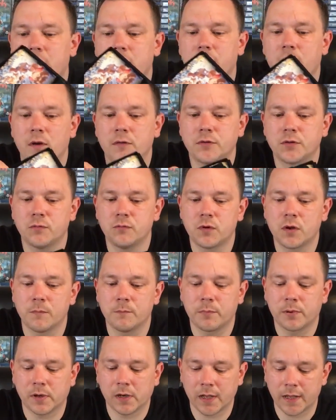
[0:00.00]
Heroes, all
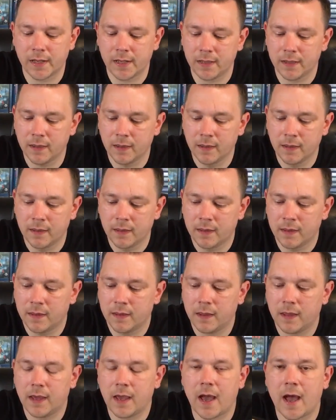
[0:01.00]
complete.
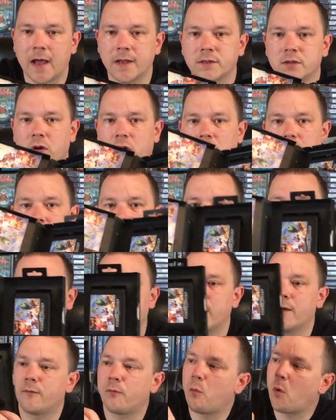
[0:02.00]
It has got a little
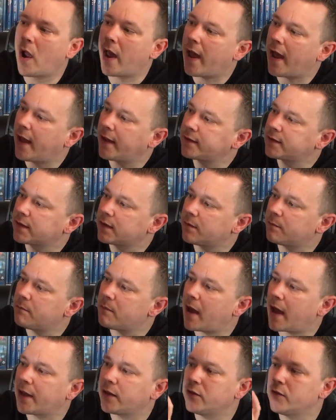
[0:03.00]
bit of wear to the
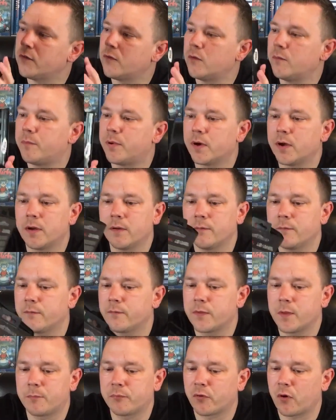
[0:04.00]
manual, but
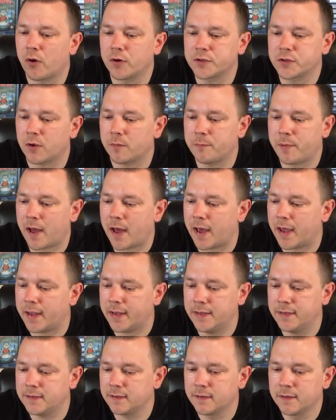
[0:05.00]
the price I
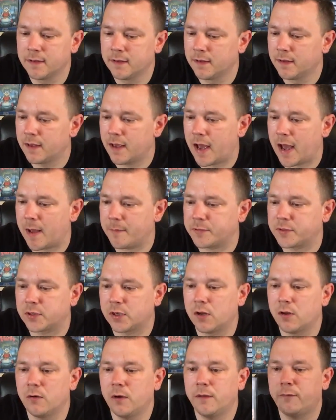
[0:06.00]
paid,
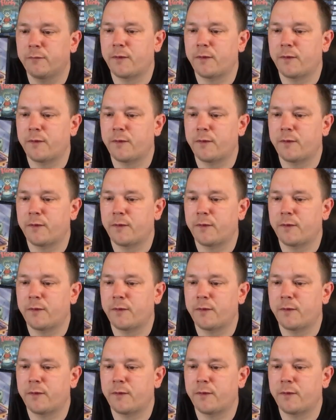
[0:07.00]
absolutely